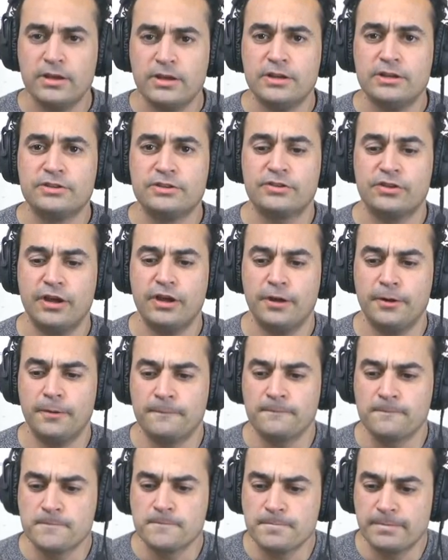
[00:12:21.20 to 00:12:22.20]
So,
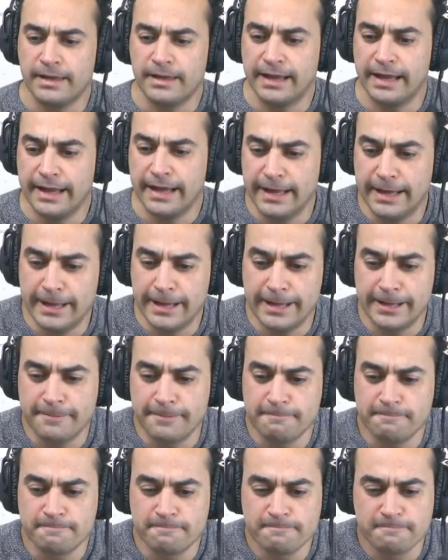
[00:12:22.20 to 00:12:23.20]

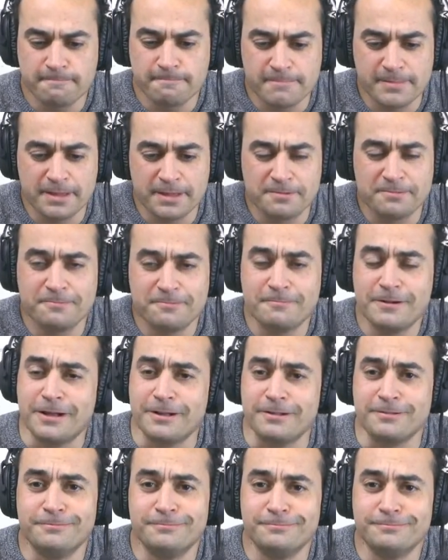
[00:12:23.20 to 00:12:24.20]

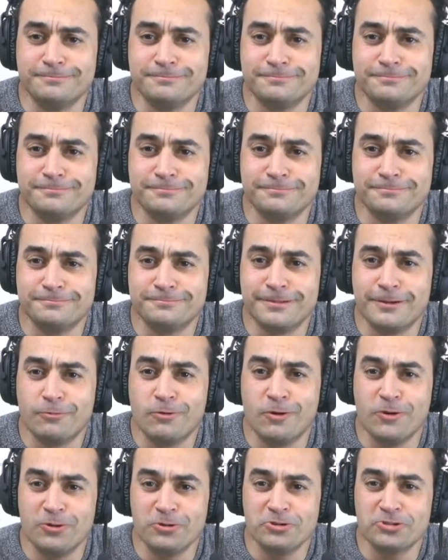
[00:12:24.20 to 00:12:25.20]
well,
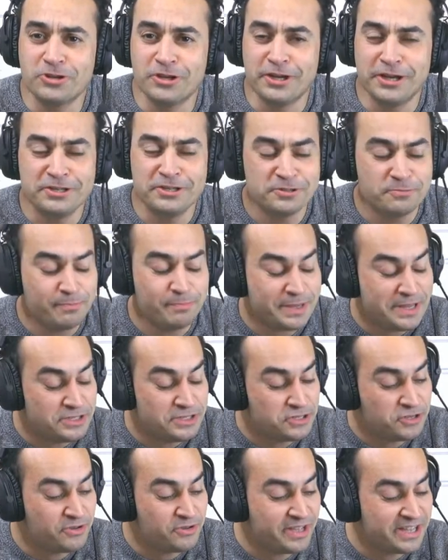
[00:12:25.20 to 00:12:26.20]
we're also going to be
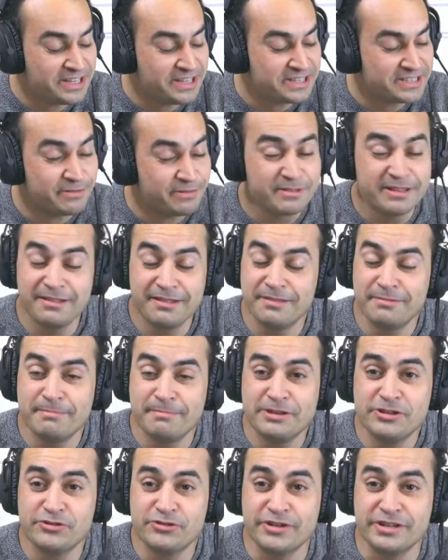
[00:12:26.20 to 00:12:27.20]
doing some of the
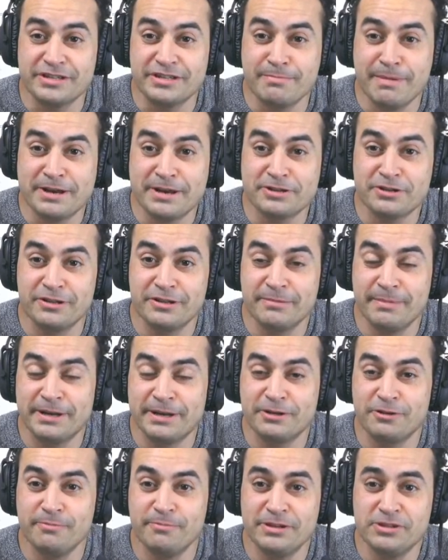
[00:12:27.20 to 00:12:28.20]
mysteries, the
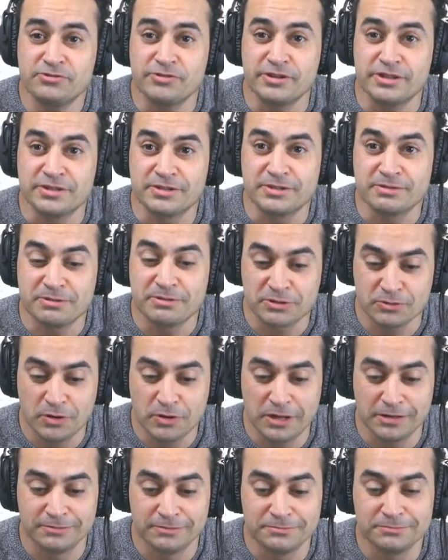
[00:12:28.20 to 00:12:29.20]
medical mysteries as
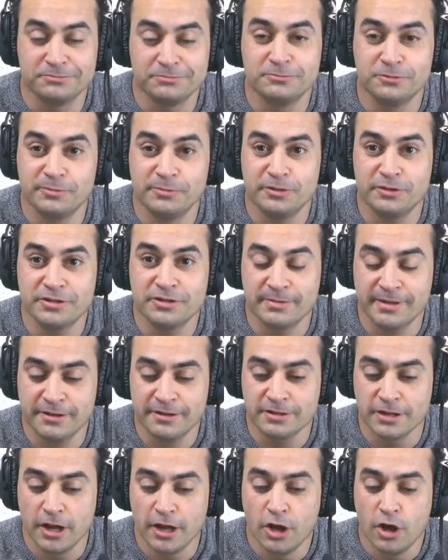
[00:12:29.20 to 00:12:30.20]
well. We'll be doing some of
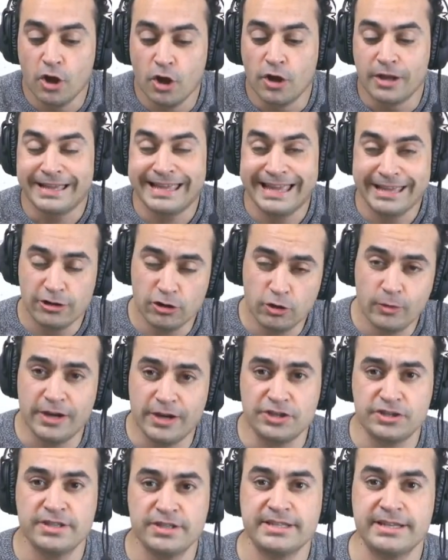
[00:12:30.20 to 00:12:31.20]
those. Get your
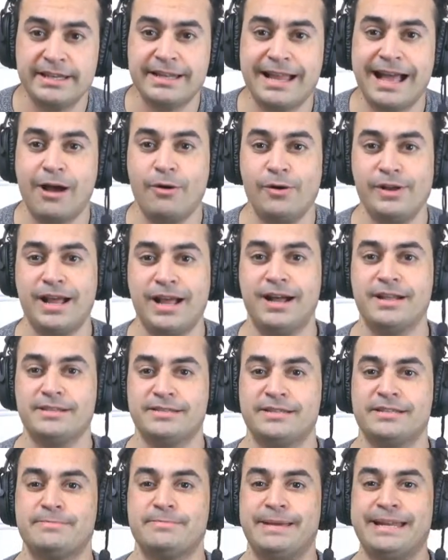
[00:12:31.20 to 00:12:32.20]
questions in. I want to
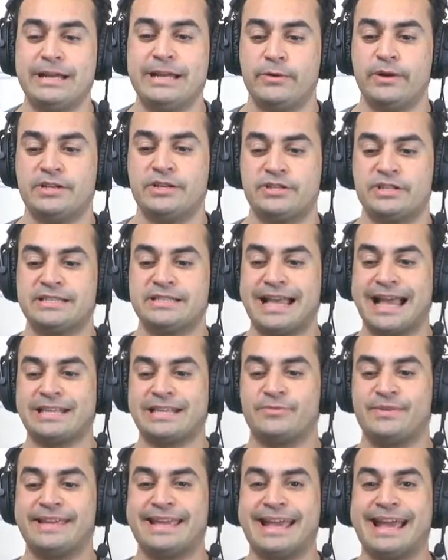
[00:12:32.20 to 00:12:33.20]
answer as many questions
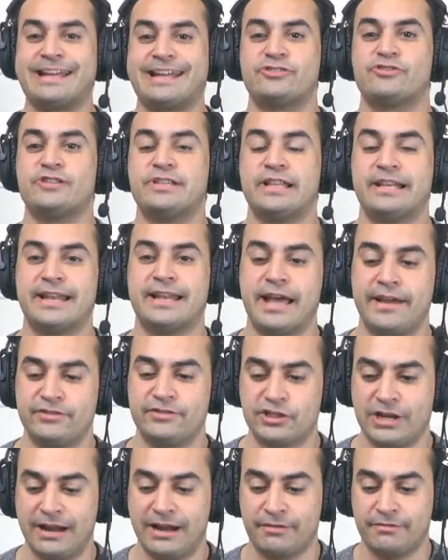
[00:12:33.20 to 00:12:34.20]
as we can during the live
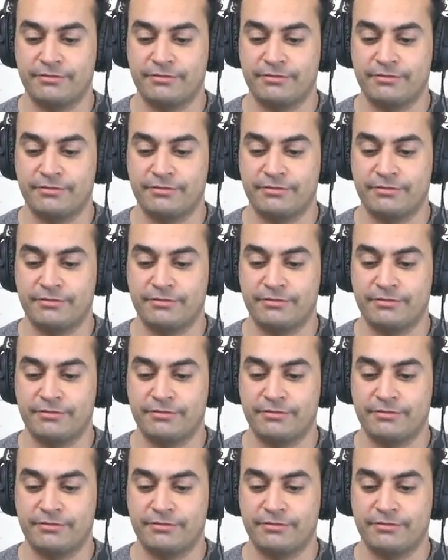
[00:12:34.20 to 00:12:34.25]
chat.